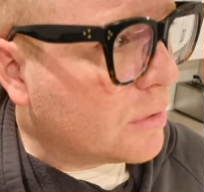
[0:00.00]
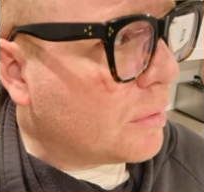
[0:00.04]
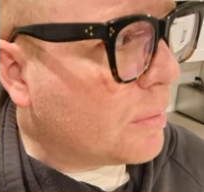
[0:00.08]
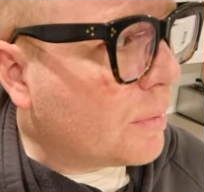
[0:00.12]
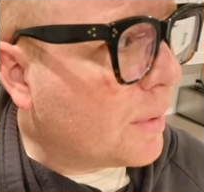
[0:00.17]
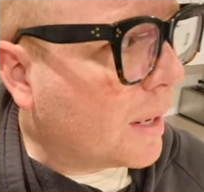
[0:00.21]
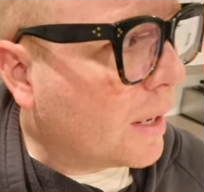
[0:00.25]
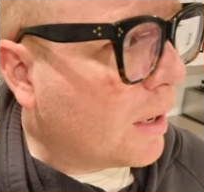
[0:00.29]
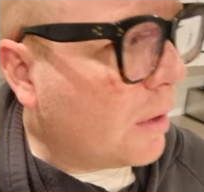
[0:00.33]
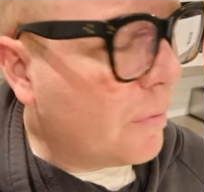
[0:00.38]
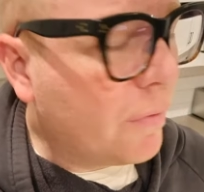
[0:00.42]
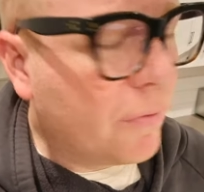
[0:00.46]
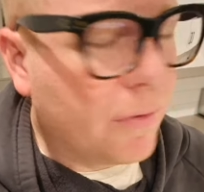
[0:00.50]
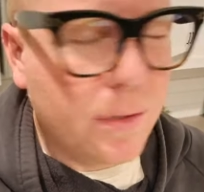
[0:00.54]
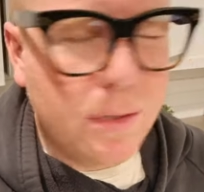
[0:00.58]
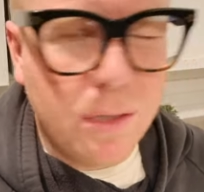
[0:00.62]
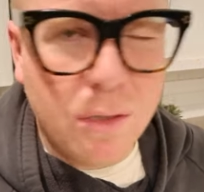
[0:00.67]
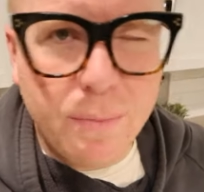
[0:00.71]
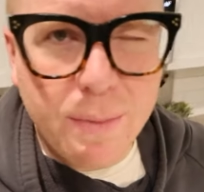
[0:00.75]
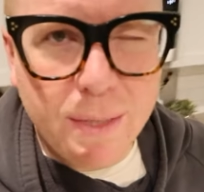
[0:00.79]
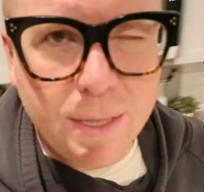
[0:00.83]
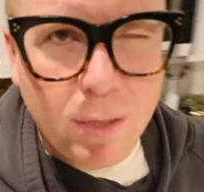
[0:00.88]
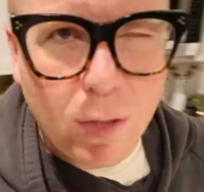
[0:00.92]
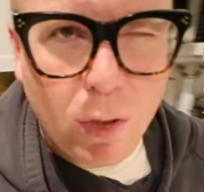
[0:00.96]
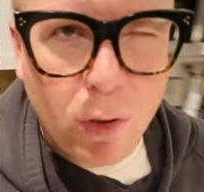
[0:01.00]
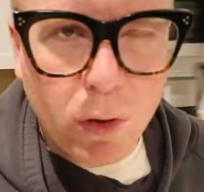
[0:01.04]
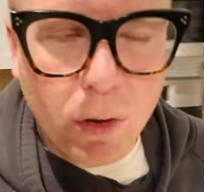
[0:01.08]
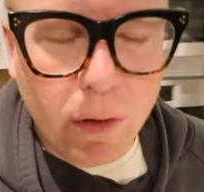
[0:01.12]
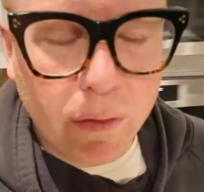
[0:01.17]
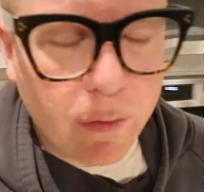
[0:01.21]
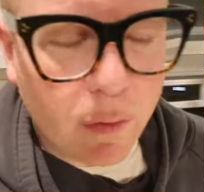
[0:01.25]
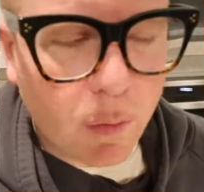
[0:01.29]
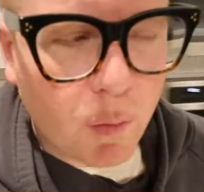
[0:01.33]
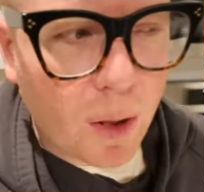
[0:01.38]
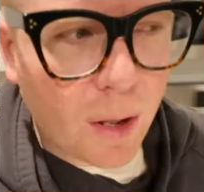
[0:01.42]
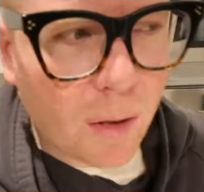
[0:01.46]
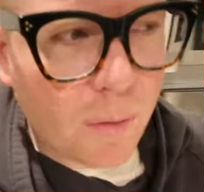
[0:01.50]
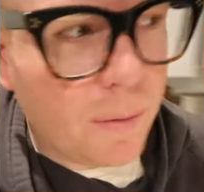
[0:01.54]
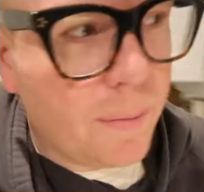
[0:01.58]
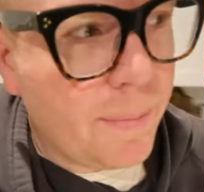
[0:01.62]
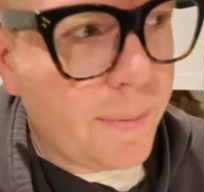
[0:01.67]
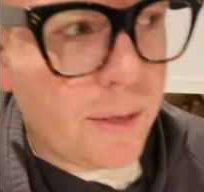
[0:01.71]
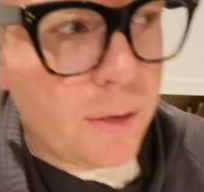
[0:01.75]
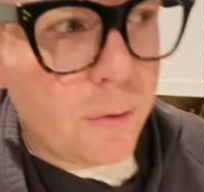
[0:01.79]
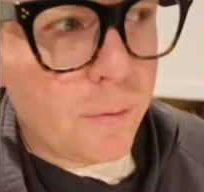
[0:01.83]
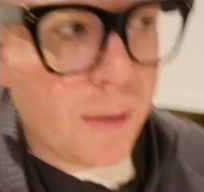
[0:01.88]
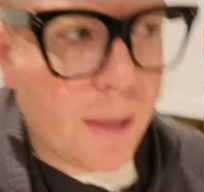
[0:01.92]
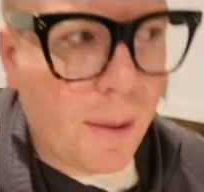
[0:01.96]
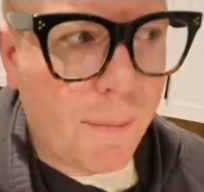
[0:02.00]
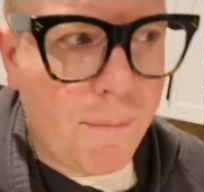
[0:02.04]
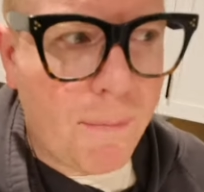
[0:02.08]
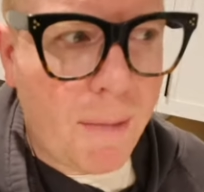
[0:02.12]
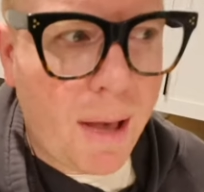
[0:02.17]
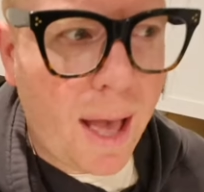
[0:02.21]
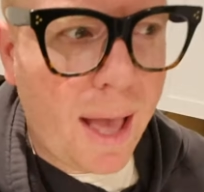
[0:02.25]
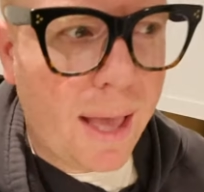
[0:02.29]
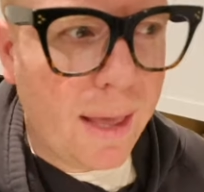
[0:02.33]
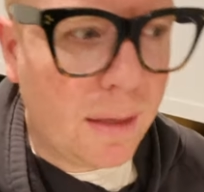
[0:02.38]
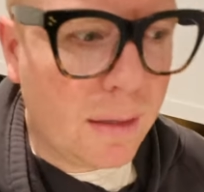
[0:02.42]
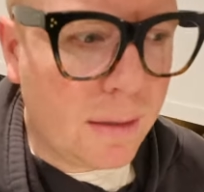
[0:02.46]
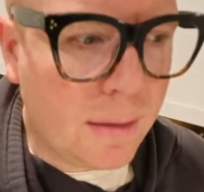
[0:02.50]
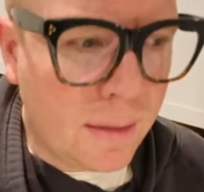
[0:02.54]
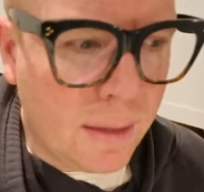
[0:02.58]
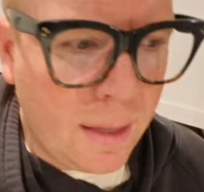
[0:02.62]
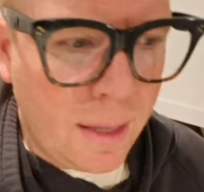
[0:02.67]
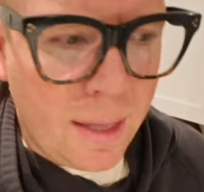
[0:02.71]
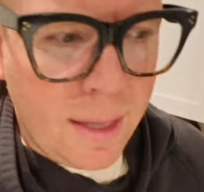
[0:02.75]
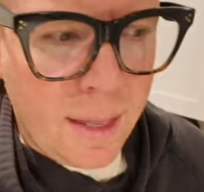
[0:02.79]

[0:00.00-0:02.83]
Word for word: We'll probably go for a little bit longer of a walk. We've been doing a mile